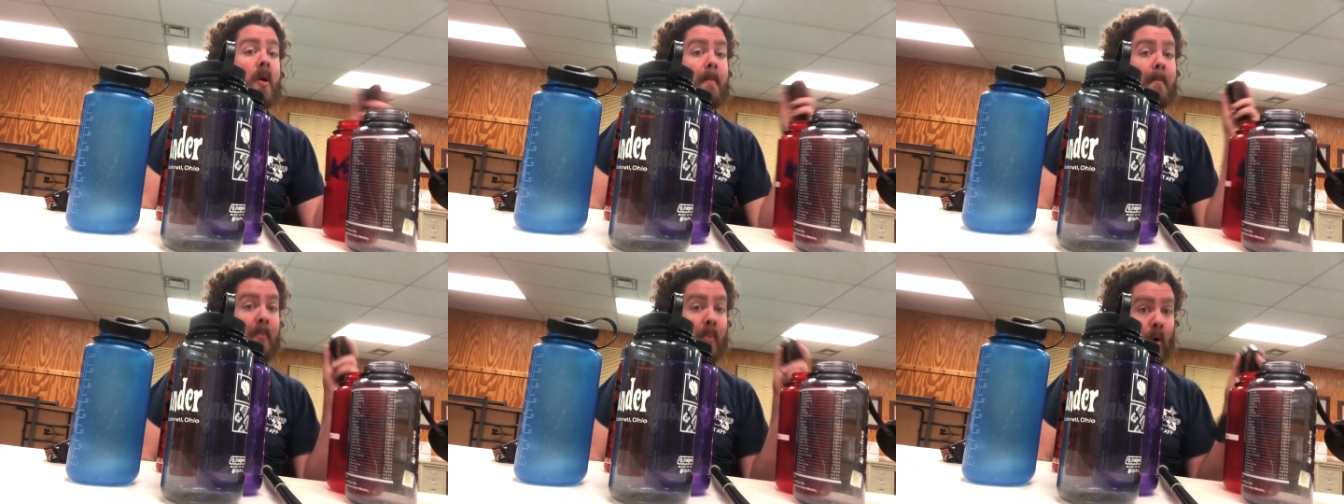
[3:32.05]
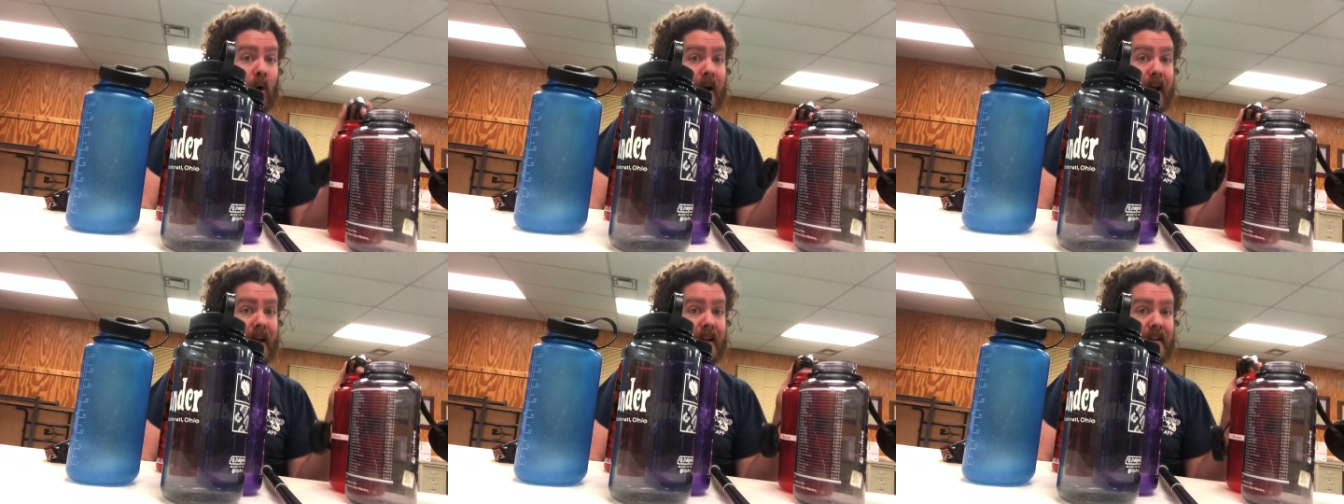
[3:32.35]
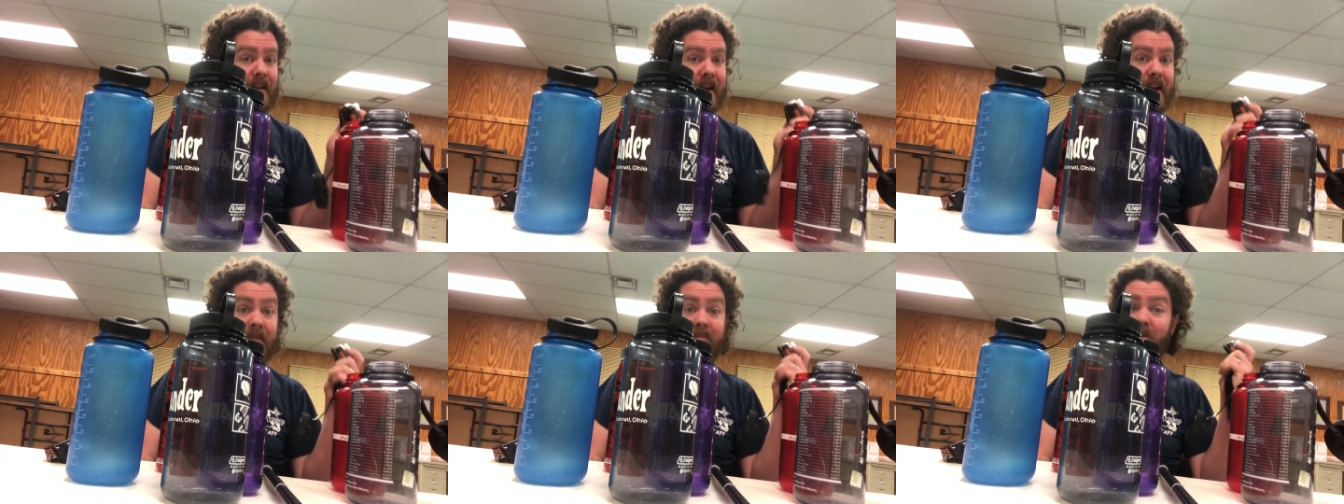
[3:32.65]
more
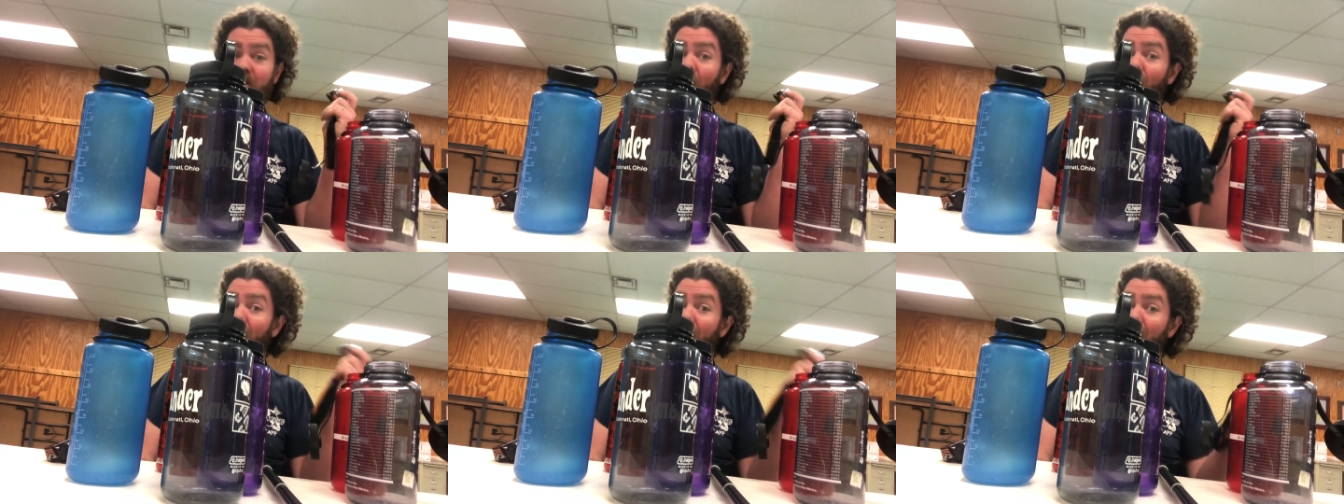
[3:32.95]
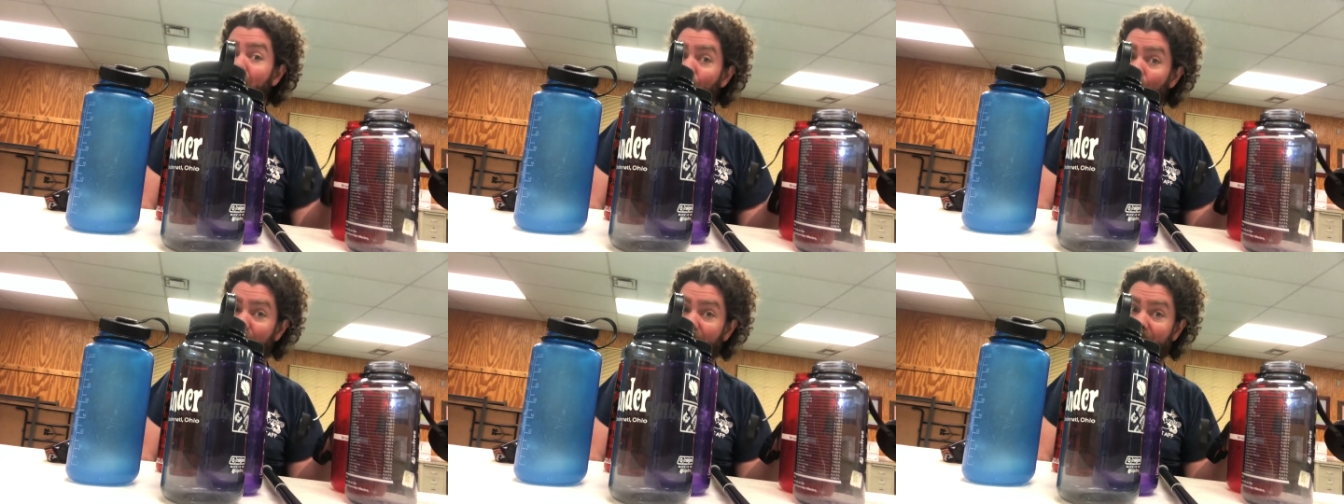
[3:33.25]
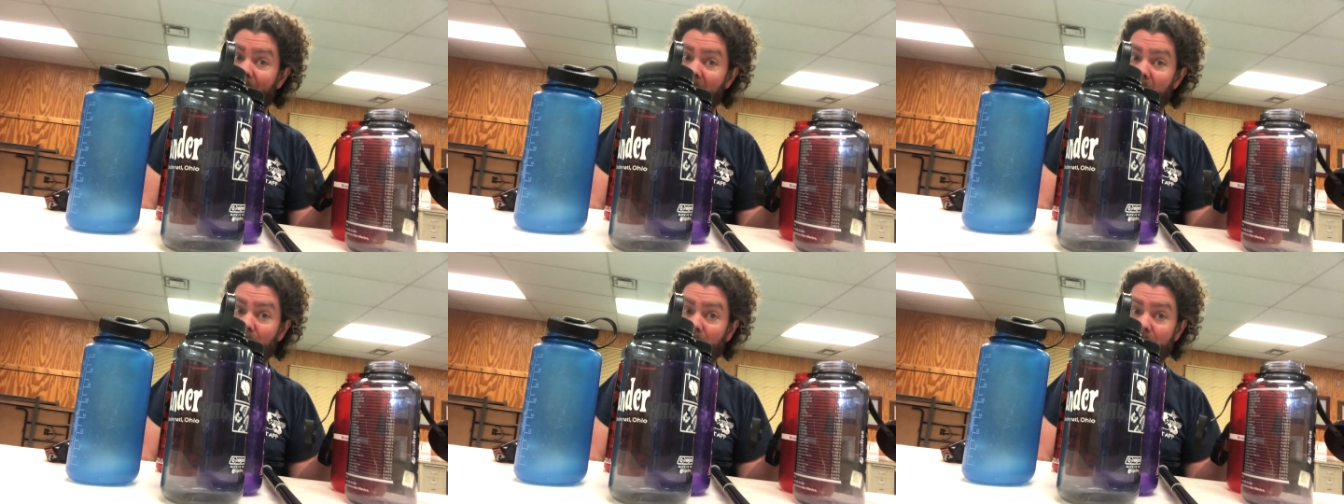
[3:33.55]
headlamps or more
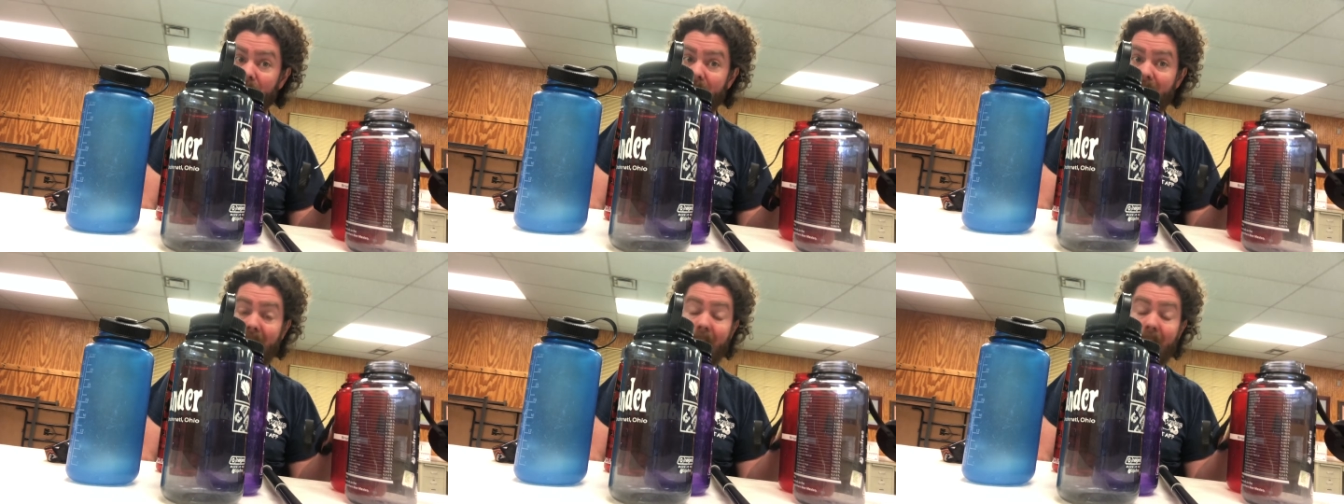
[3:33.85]
phones.